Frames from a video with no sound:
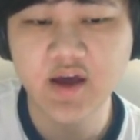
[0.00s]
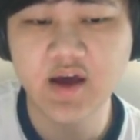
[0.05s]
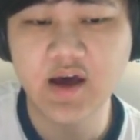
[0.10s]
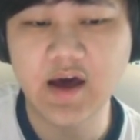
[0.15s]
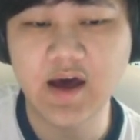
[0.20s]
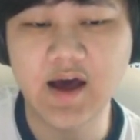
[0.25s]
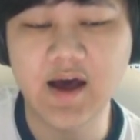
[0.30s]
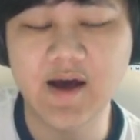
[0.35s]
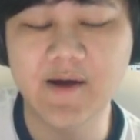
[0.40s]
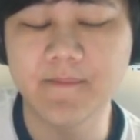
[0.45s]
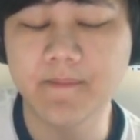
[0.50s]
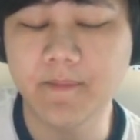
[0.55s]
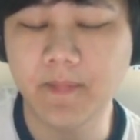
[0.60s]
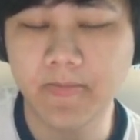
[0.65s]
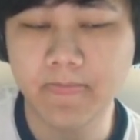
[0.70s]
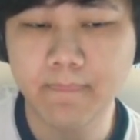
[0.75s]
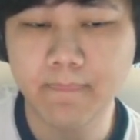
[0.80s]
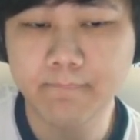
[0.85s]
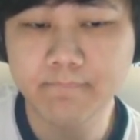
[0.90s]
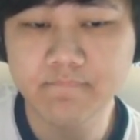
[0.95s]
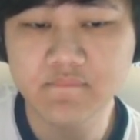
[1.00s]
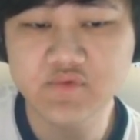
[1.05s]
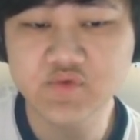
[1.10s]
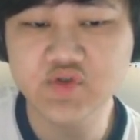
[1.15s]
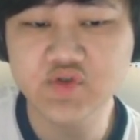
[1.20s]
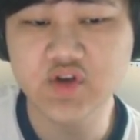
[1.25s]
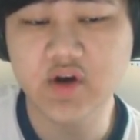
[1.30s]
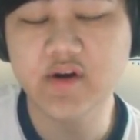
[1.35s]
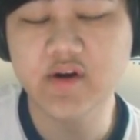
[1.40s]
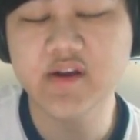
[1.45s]
Um,
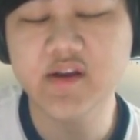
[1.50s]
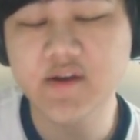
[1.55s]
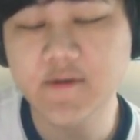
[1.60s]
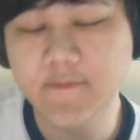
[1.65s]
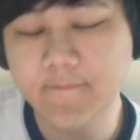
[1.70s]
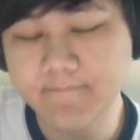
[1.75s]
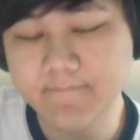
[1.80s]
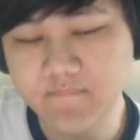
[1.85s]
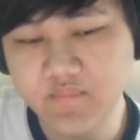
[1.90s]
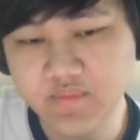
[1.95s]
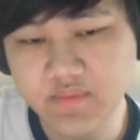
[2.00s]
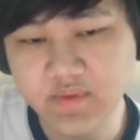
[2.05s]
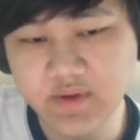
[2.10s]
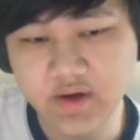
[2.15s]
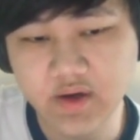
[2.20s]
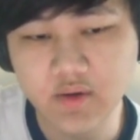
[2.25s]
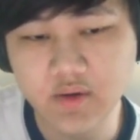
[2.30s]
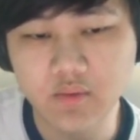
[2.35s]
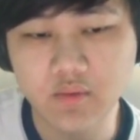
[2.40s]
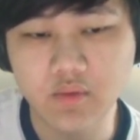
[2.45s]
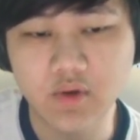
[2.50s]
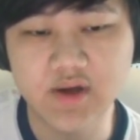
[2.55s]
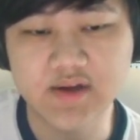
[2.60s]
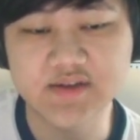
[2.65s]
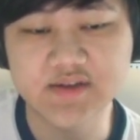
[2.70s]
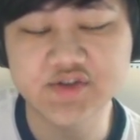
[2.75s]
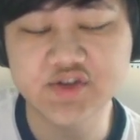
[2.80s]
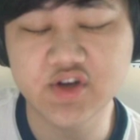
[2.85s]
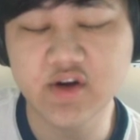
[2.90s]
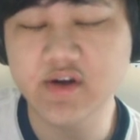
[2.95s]
Starting, you know,
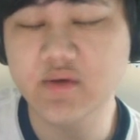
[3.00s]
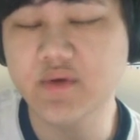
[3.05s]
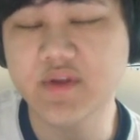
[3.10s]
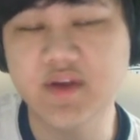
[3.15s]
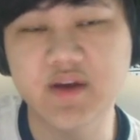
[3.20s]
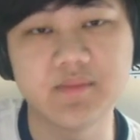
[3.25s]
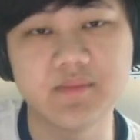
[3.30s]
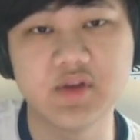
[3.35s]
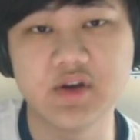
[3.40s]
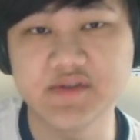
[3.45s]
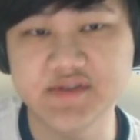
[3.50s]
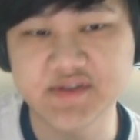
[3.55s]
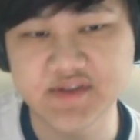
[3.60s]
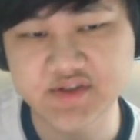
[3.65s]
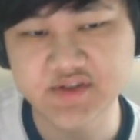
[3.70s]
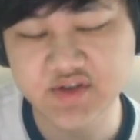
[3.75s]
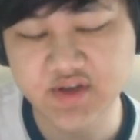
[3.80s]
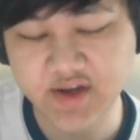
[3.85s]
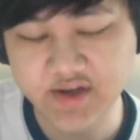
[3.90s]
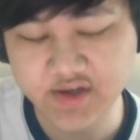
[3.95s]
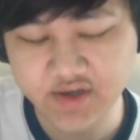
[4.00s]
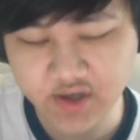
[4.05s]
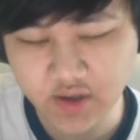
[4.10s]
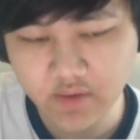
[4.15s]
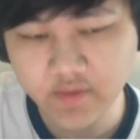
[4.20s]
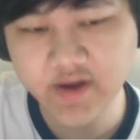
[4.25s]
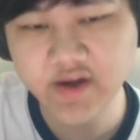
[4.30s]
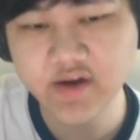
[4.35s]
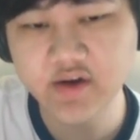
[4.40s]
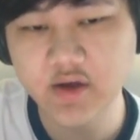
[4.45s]
uh, starting with Hypnosis, I
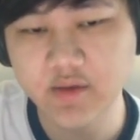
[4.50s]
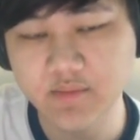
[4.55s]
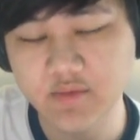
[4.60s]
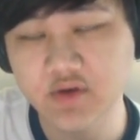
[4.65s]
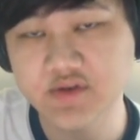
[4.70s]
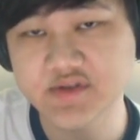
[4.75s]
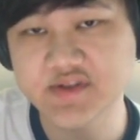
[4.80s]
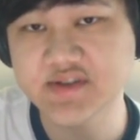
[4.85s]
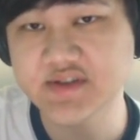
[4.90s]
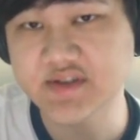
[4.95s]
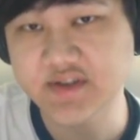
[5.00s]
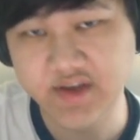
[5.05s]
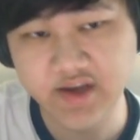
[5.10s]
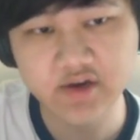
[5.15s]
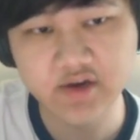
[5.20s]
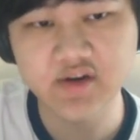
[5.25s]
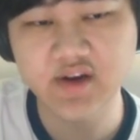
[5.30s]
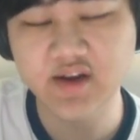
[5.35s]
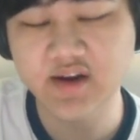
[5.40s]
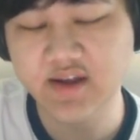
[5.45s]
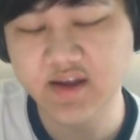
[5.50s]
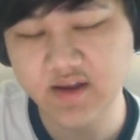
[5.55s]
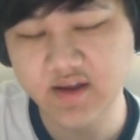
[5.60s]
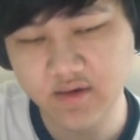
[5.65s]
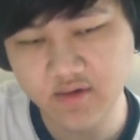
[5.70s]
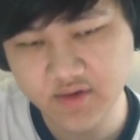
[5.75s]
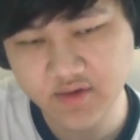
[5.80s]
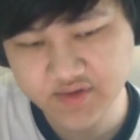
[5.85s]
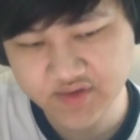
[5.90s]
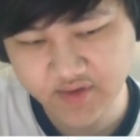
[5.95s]
go in, Hypnosis is a guaranteed
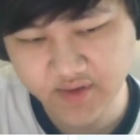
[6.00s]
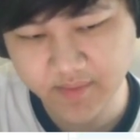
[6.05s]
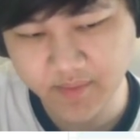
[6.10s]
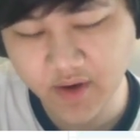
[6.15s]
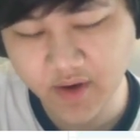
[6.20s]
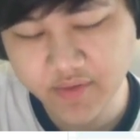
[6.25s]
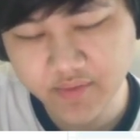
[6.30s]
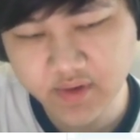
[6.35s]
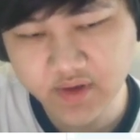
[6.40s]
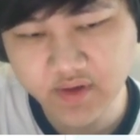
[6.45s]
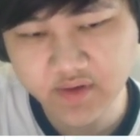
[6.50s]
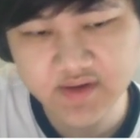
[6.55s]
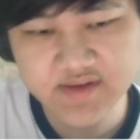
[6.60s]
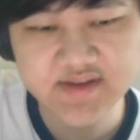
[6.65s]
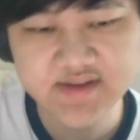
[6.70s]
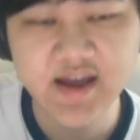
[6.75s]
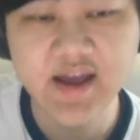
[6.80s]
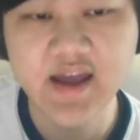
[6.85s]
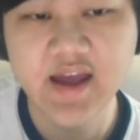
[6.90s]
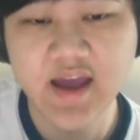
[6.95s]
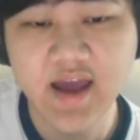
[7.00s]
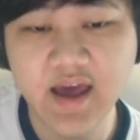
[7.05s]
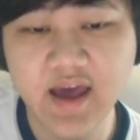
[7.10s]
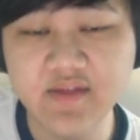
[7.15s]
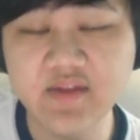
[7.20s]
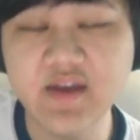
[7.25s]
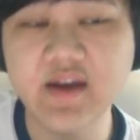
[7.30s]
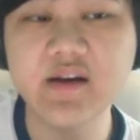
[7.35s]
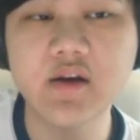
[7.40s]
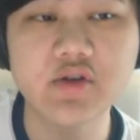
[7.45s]
hit, sleep all three units,
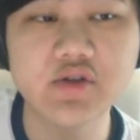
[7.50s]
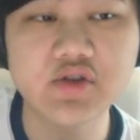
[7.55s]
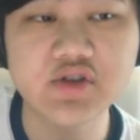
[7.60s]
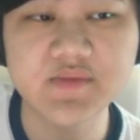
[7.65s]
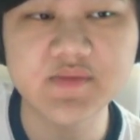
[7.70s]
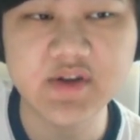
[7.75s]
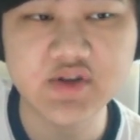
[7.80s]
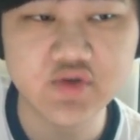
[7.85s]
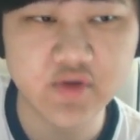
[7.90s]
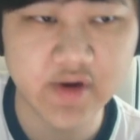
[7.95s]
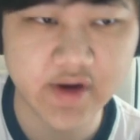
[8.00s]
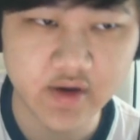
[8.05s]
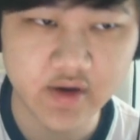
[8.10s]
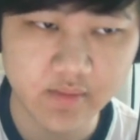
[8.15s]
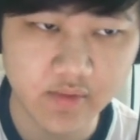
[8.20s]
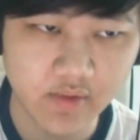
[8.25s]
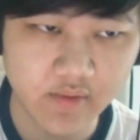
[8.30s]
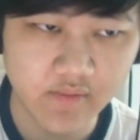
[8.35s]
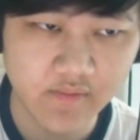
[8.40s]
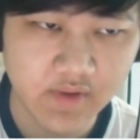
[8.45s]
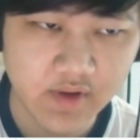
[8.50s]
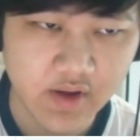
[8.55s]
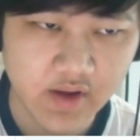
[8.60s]
and then I'll use my trainer move,